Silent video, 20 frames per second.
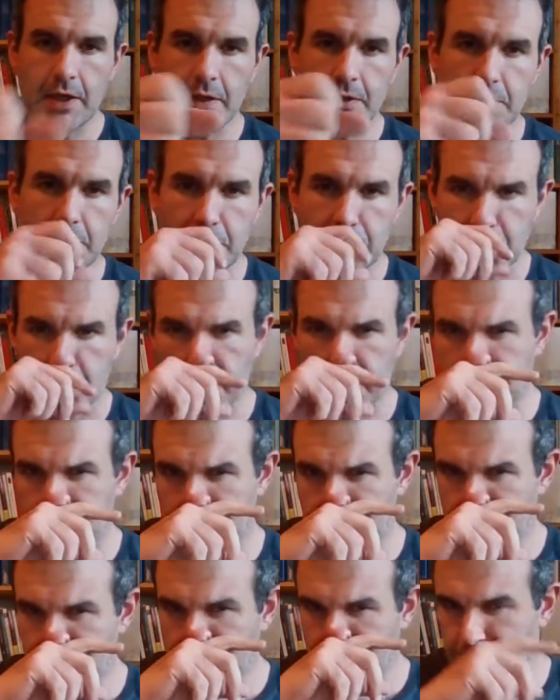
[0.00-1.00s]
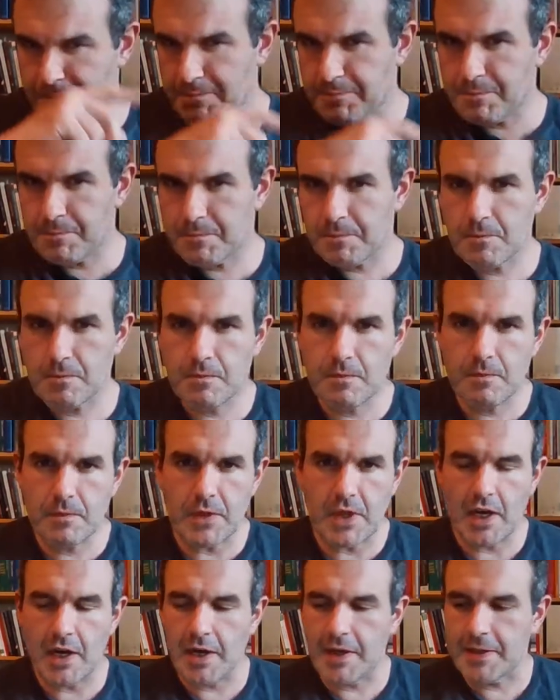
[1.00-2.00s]
Hello, YouTube.
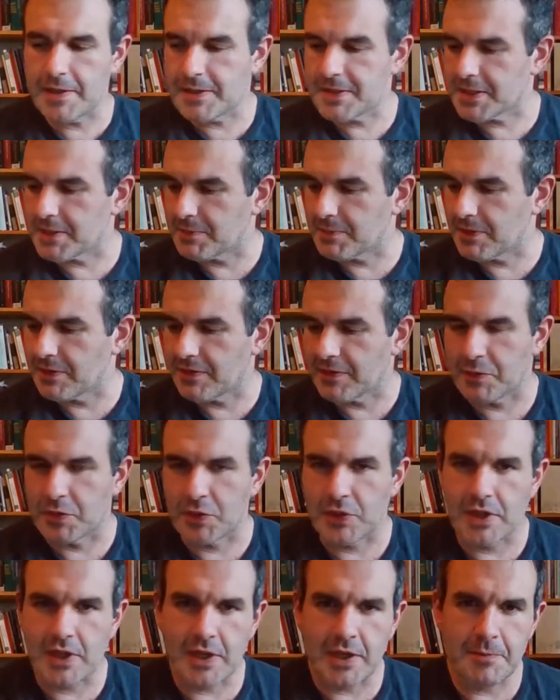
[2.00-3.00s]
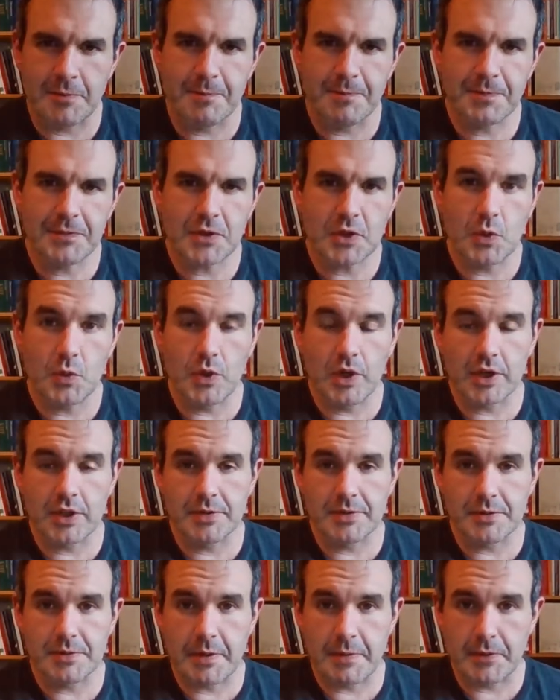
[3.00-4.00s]
This is going to be a fun one.
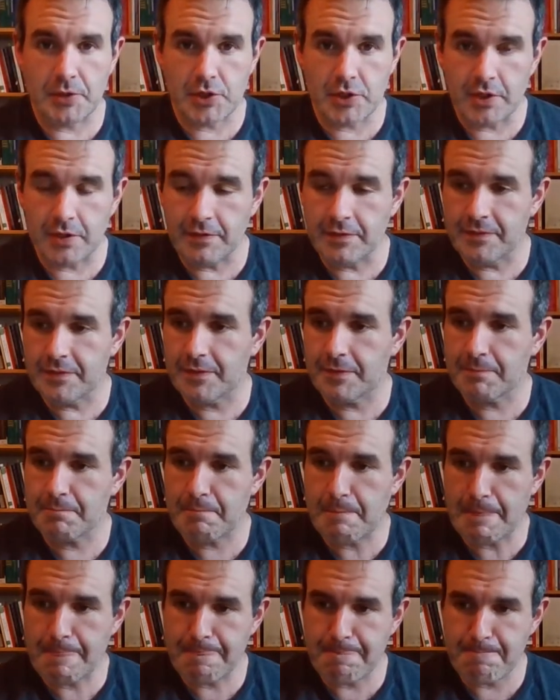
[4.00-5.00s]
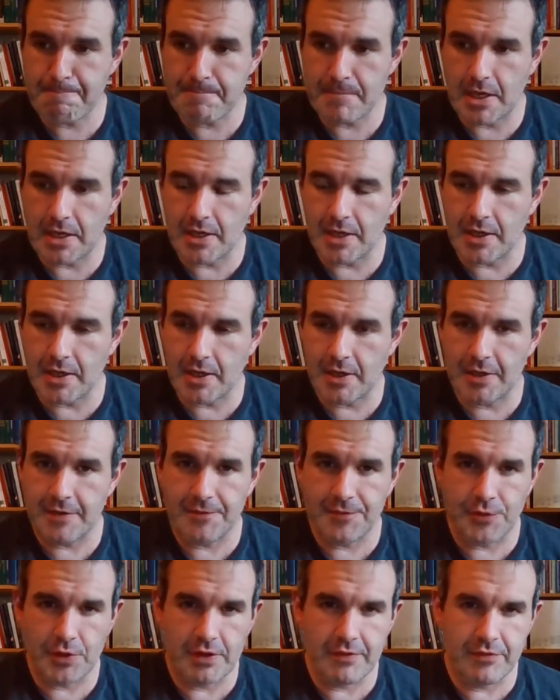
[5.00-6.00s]
Welcome to my bookshelf
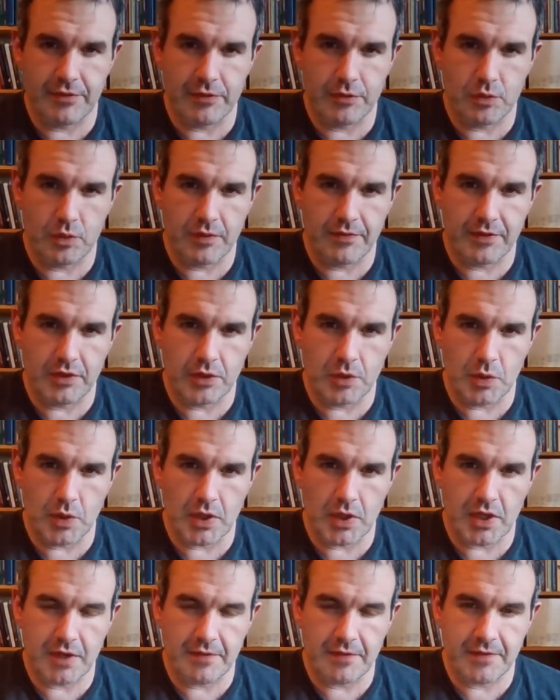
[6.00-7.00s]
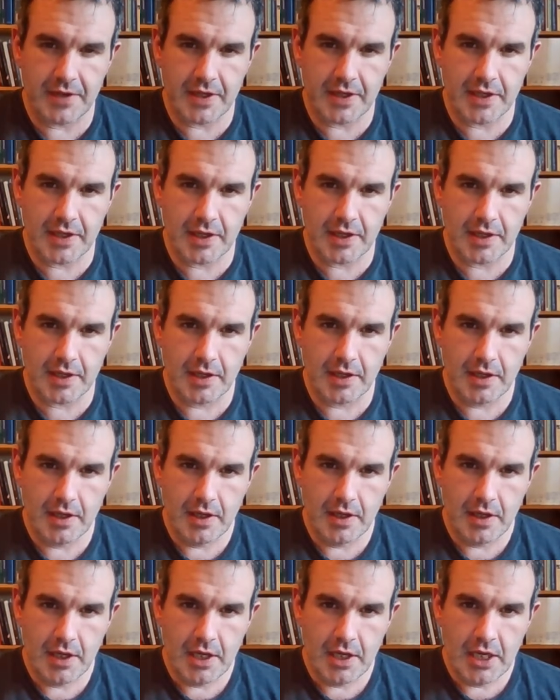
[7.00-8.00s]
for a review of a
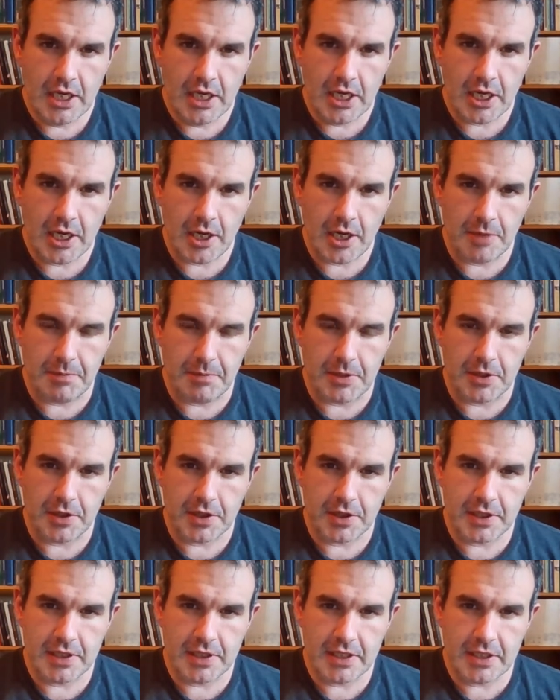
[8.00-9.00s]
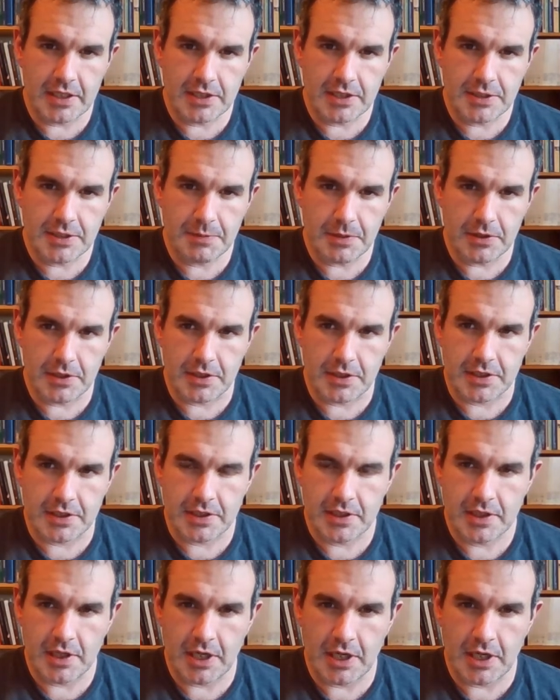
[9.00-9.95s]
American spirit.